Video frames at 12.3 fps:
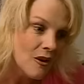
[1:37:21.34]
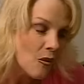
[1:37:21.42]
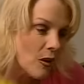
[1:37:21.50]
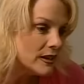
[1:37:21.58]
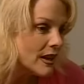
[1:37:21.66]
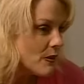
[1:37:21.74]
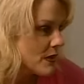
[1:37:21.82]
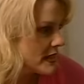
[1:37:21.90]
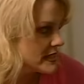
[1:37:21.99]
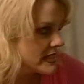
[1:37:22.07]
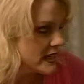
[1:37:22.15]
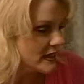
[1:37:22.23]
One day when they
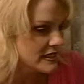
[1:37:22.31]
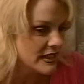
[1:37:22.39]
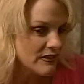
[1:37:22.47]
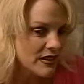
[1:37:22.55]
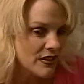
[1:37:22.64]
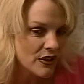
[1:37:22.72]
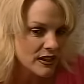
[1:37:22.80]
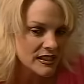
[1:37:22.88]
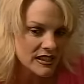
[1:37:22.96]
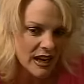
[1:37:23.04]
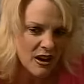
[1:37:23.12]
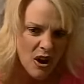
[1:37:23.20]
see it on TV, they're gonna
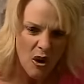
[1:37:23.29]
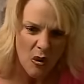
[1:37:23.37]
say,